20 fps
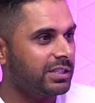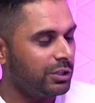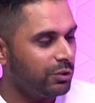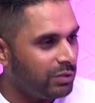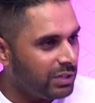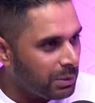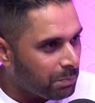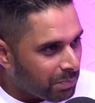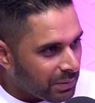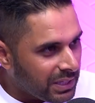You
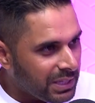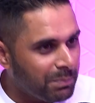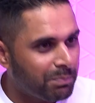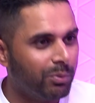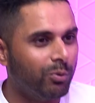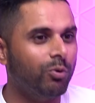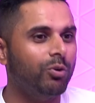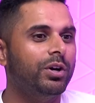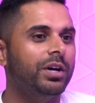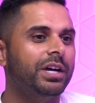need
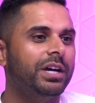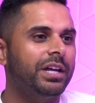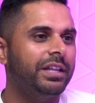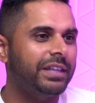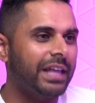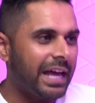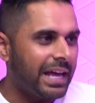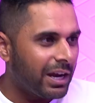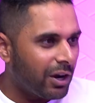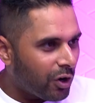people
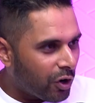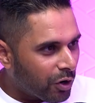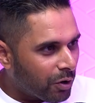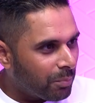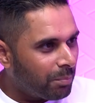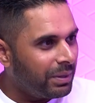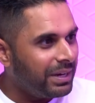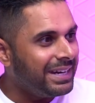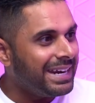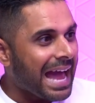that are
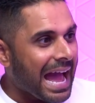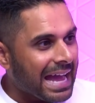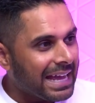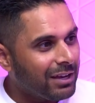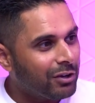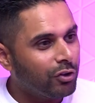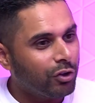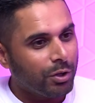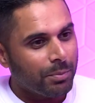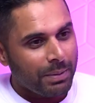
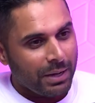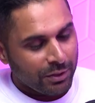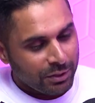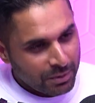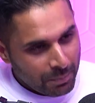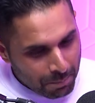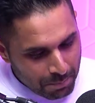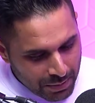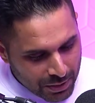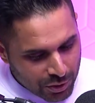maniacal about
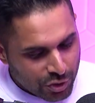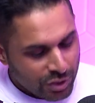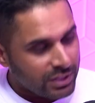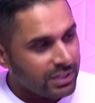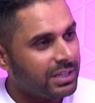the mission.